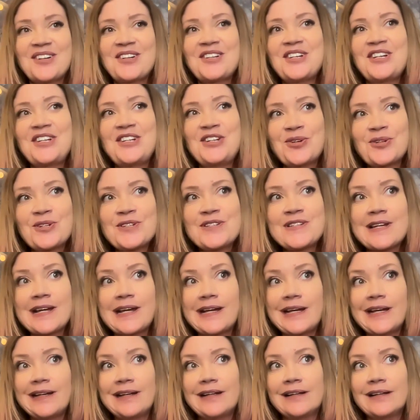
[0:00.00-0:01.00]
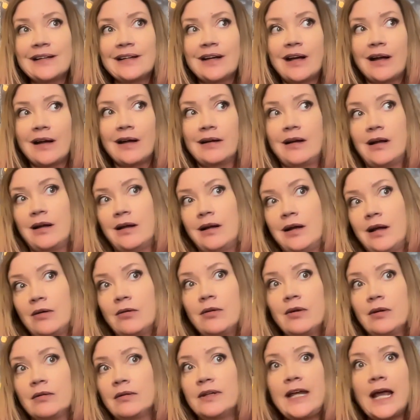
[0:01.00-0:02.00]
you're saying, oh
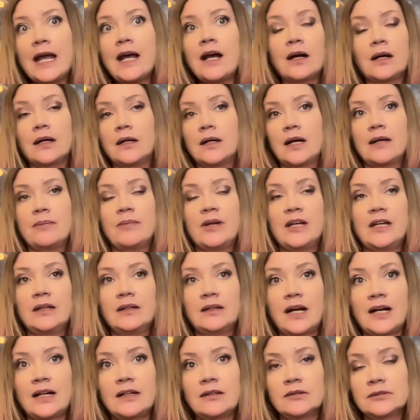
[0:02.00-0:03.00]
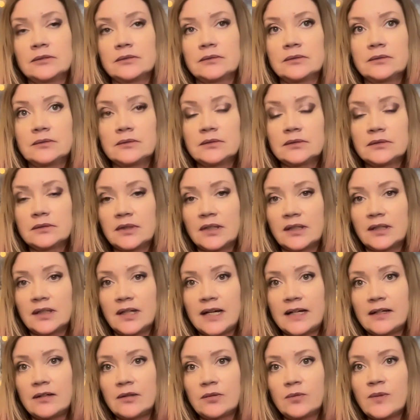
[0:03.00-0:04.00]
yeah, I mean, I
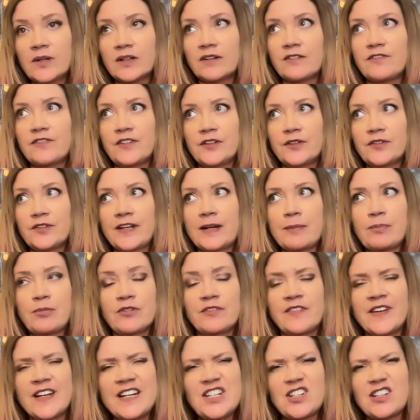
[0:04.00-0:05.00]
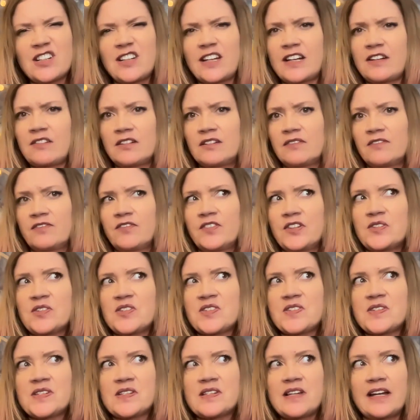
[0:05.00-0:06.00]
don't want to feel deprivation. That
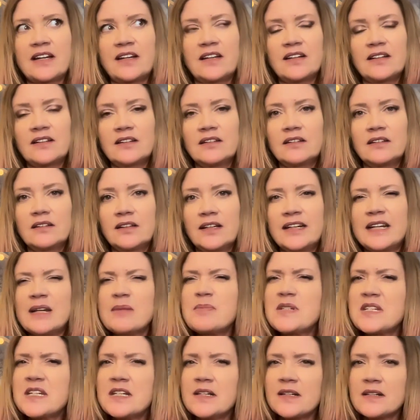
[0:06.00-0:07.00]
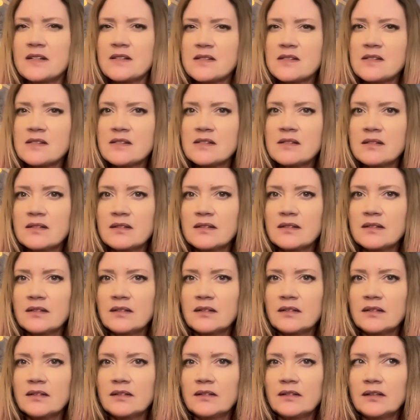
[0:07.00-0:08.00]
feels like an emptiness,
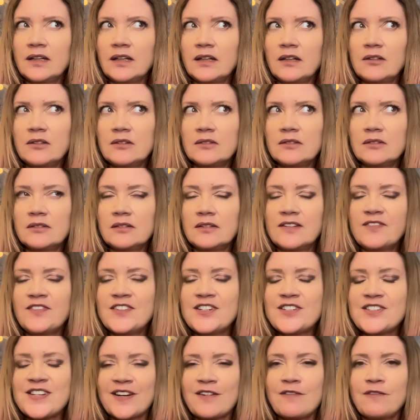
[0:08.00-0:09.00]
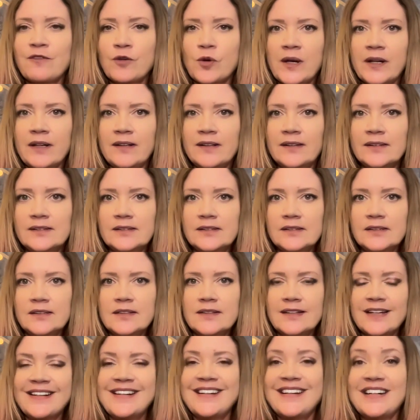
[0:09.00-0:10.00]
feels like a void
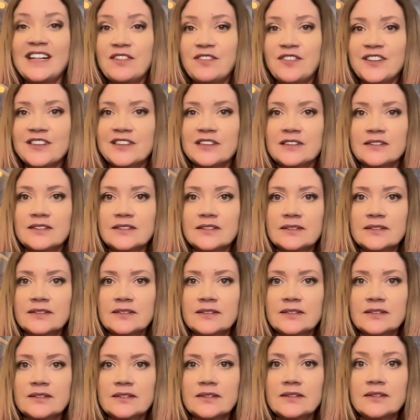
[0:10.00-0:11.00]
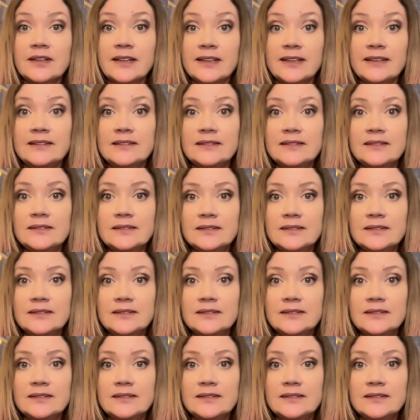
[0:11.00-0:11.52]
that I need to fill, right?